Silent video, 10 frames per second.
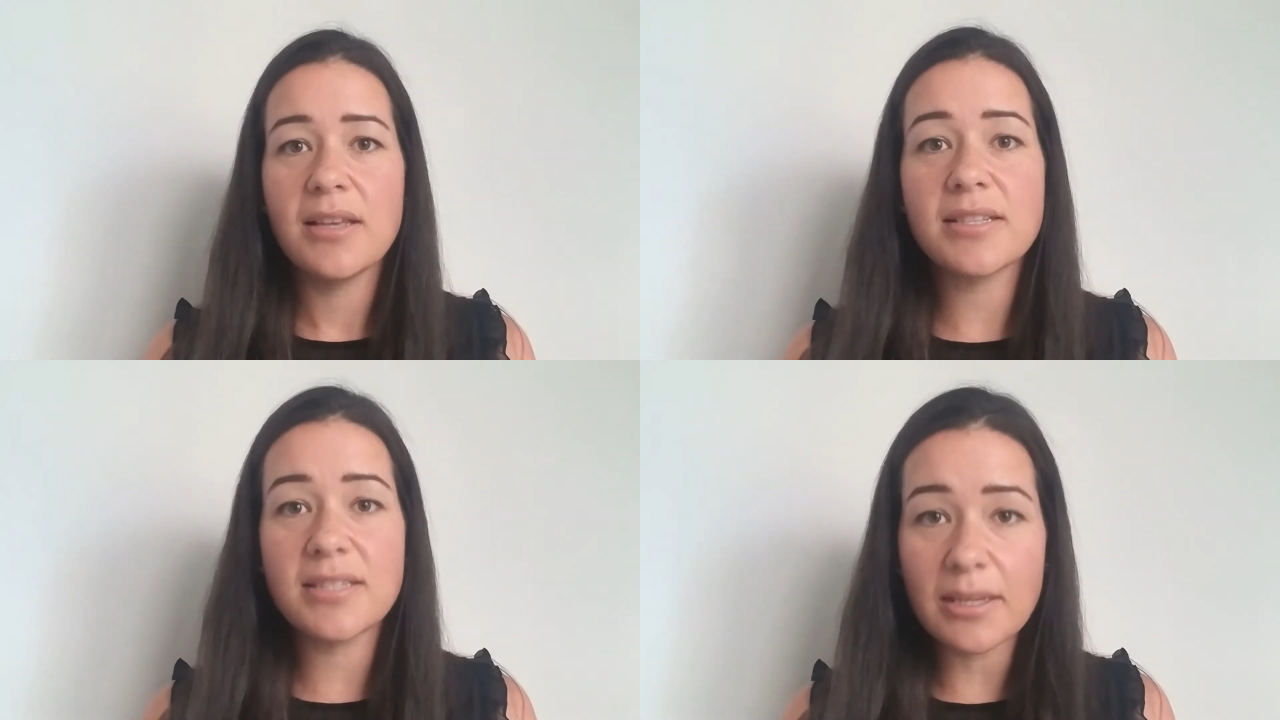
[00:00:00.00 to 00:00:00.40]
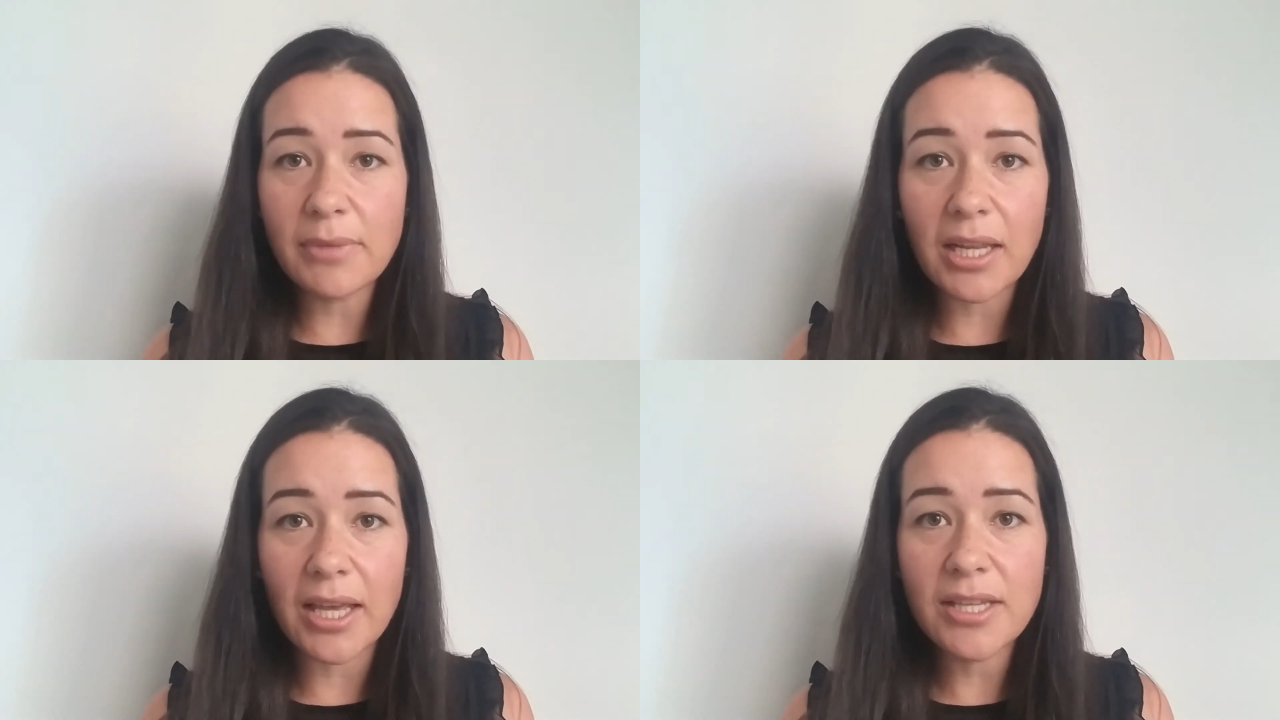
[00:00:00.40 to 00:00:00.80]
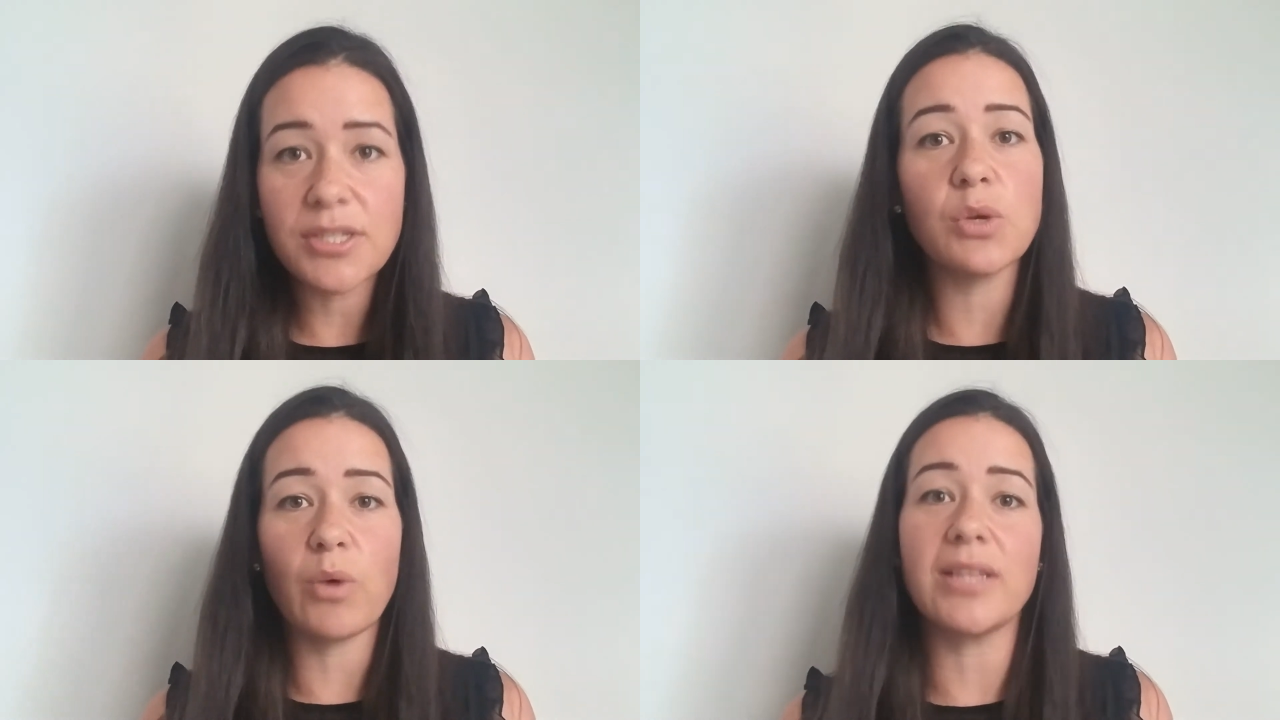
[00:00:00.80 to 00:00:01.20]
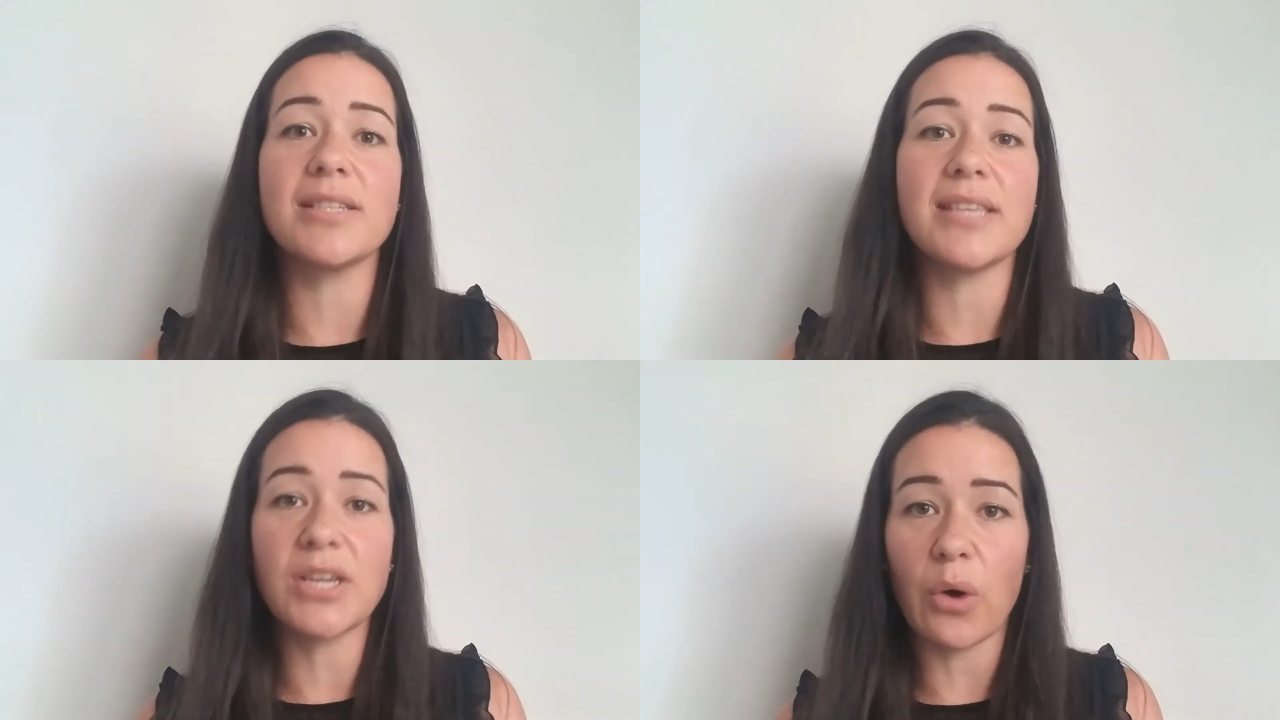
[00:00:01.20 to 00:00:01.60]
similar to the ones
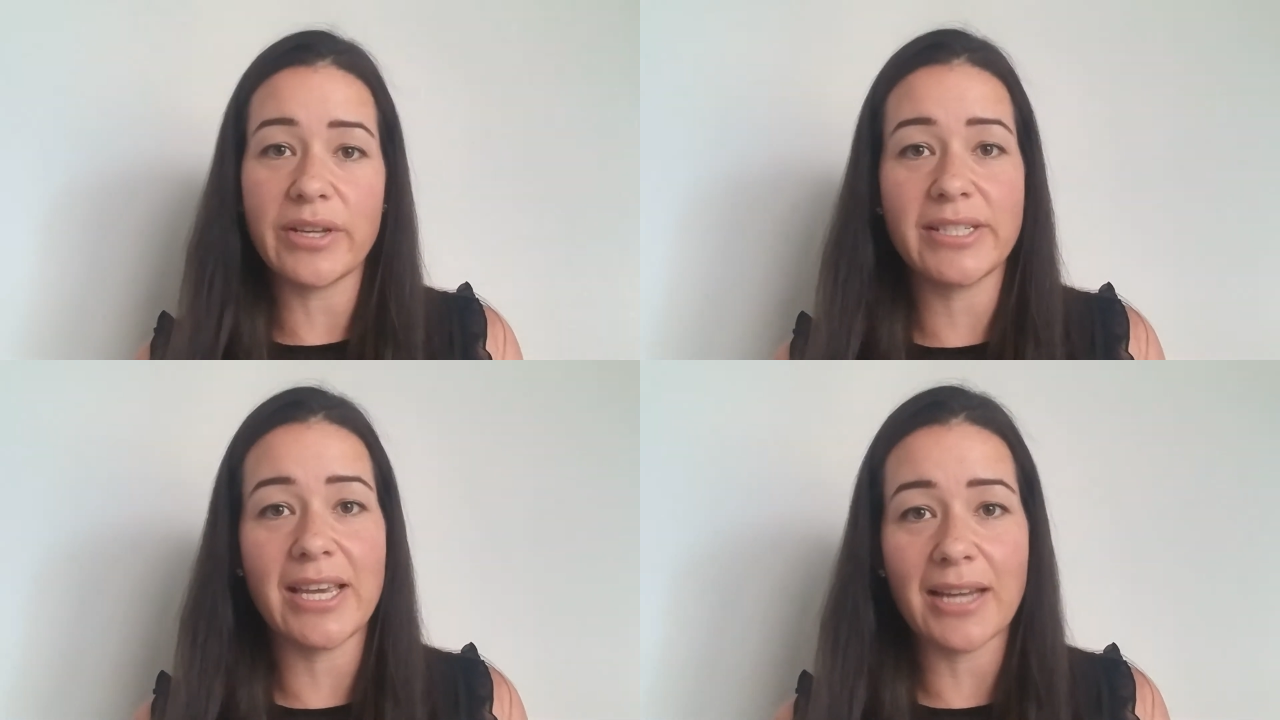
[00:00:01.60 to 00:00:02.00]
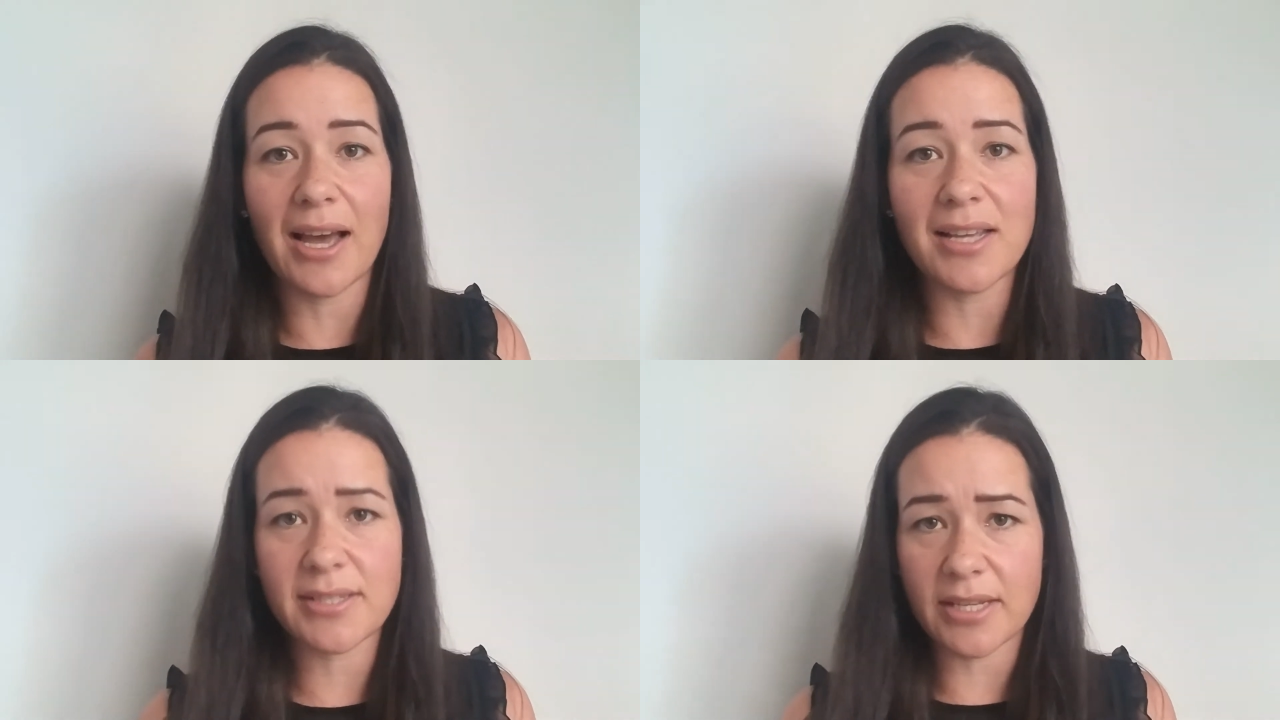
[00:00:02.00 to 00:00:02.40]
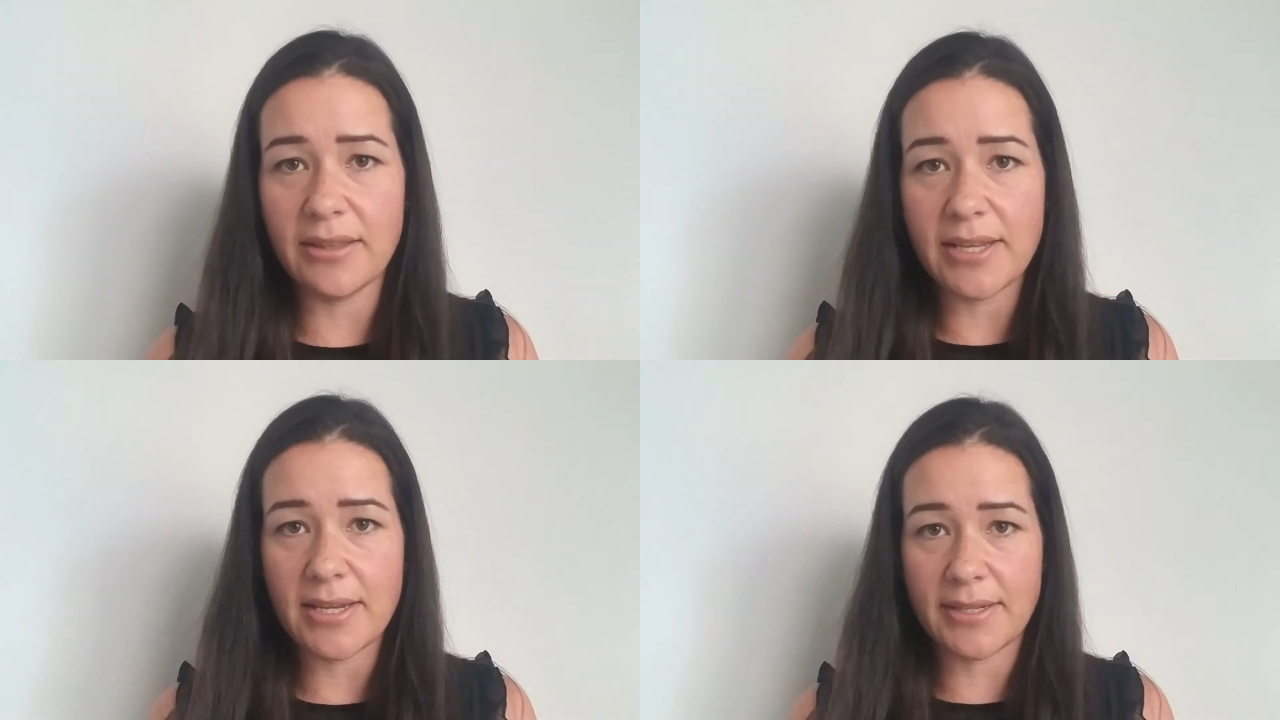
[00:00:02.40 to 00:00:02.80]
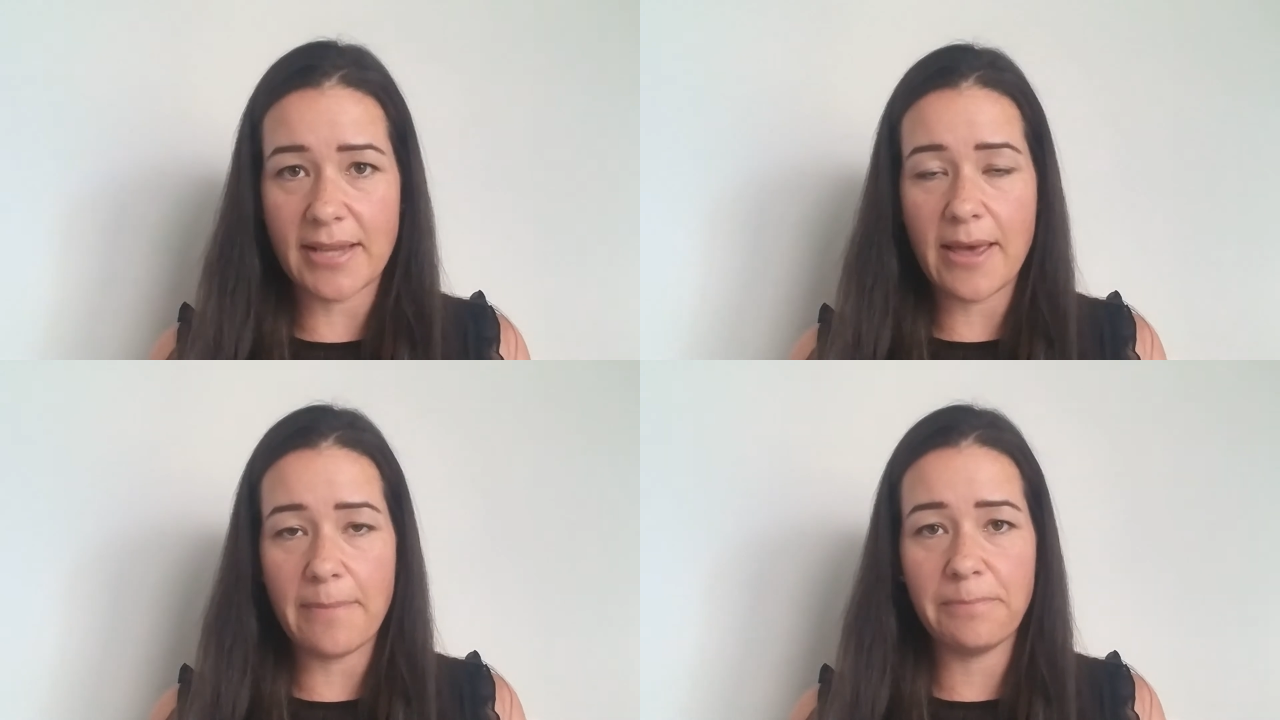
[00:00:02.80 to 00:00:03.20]
they're going to get asked in the
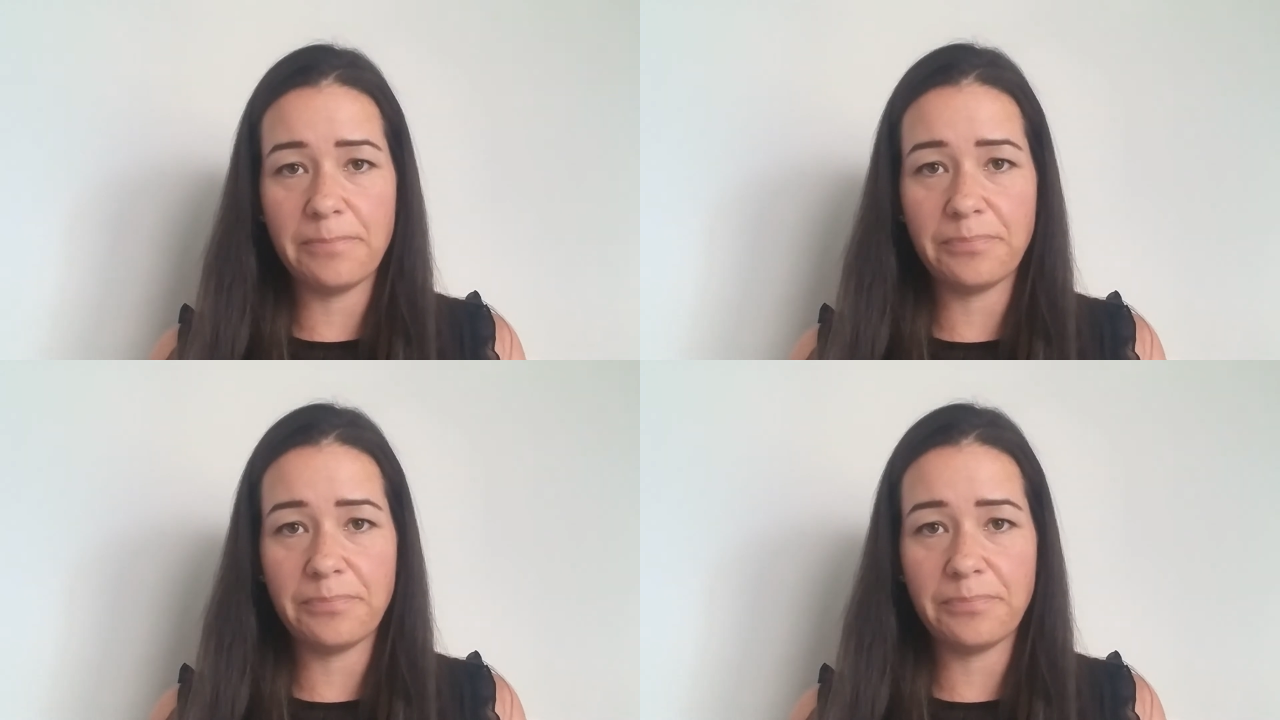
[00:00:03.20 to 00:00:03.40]
exam.